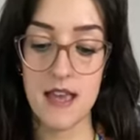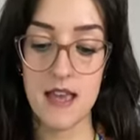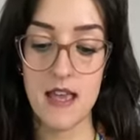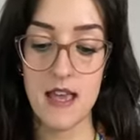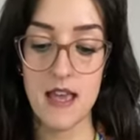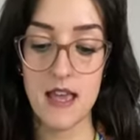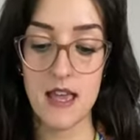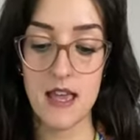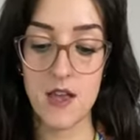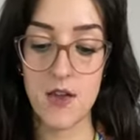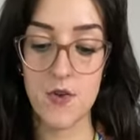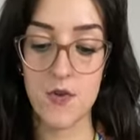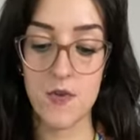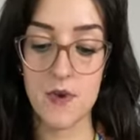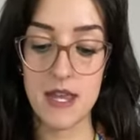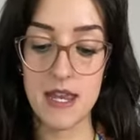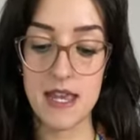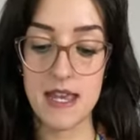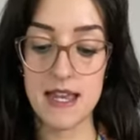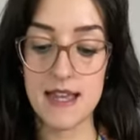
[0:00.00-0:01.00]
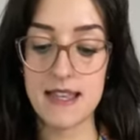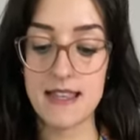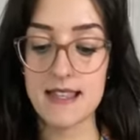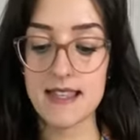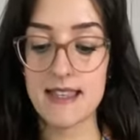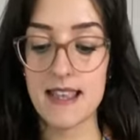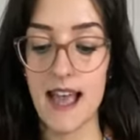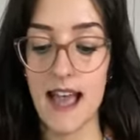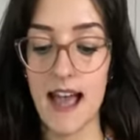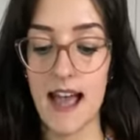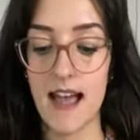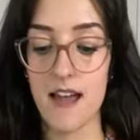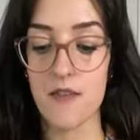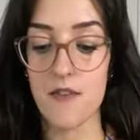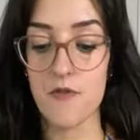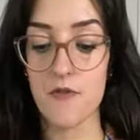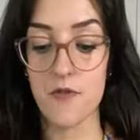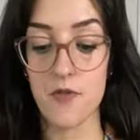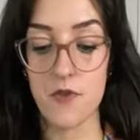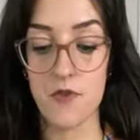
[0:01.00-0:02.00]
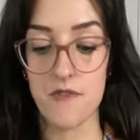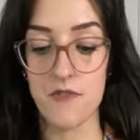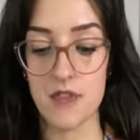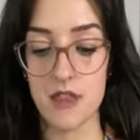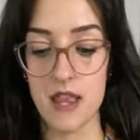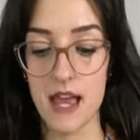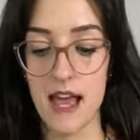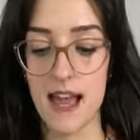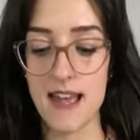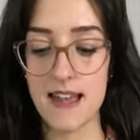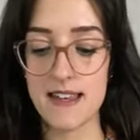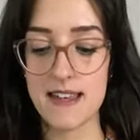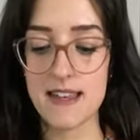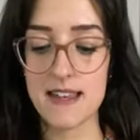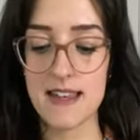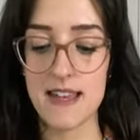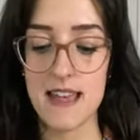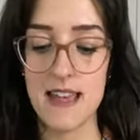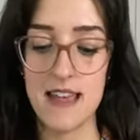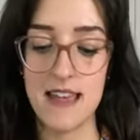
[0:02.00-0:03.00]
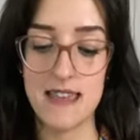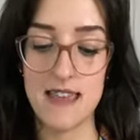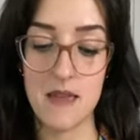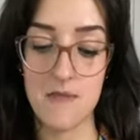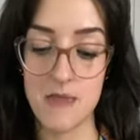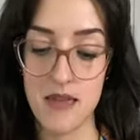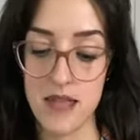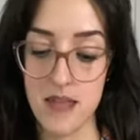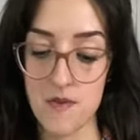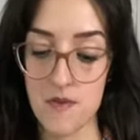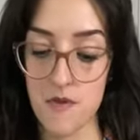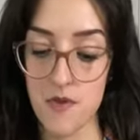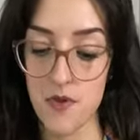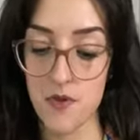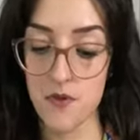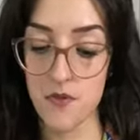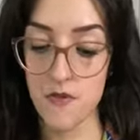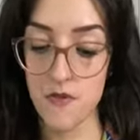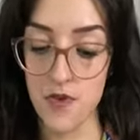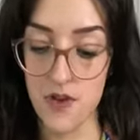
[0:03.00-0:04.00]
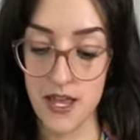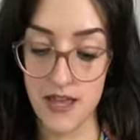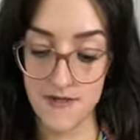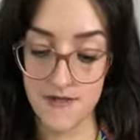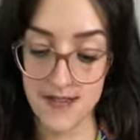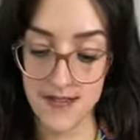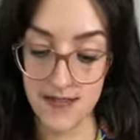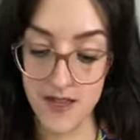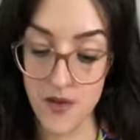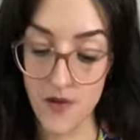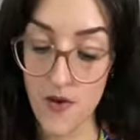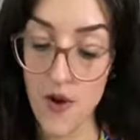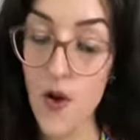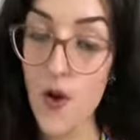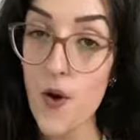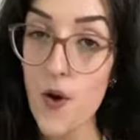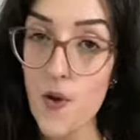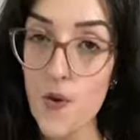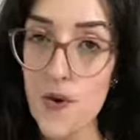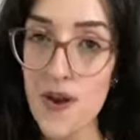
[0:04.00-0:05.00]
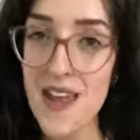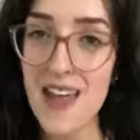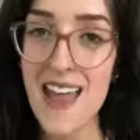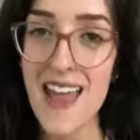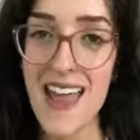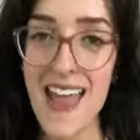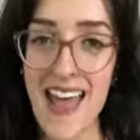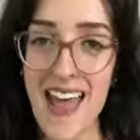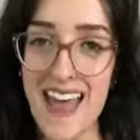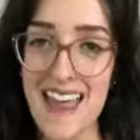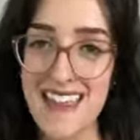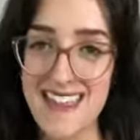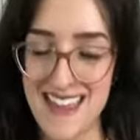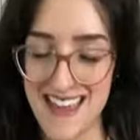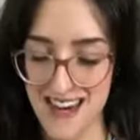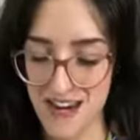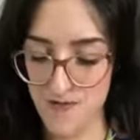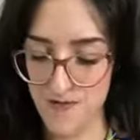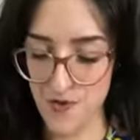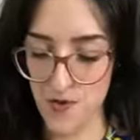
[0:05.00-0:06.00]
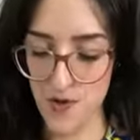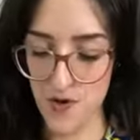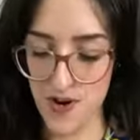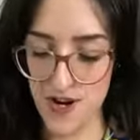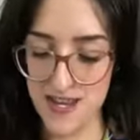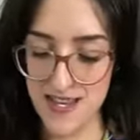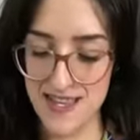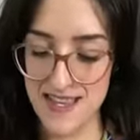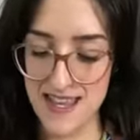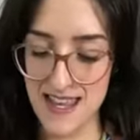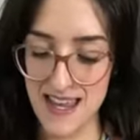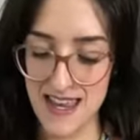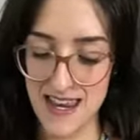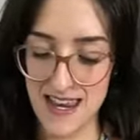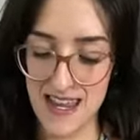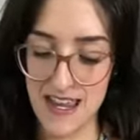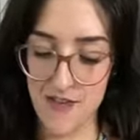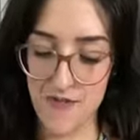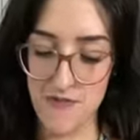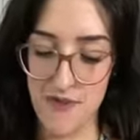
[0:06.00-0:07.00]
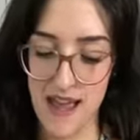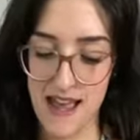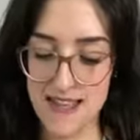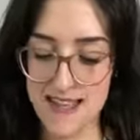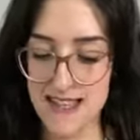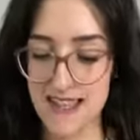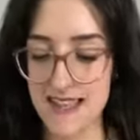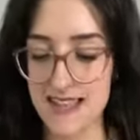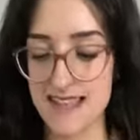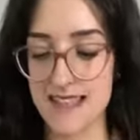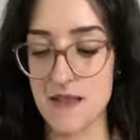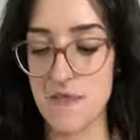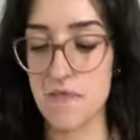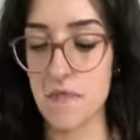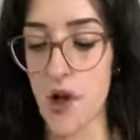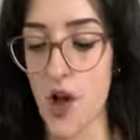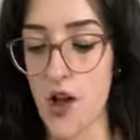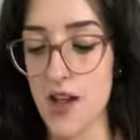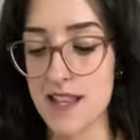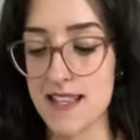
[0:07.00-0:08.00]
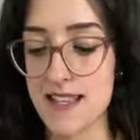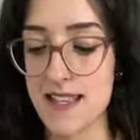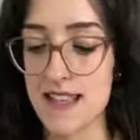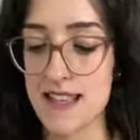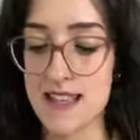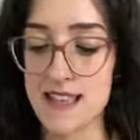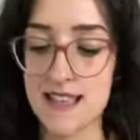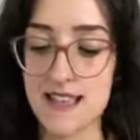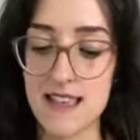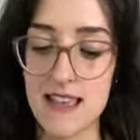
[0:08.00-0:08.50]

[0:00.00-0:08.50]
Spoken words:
ingredients at Fruit of the Land. They make beautiful gifts on their own, and then of course in gift baskets and boxes.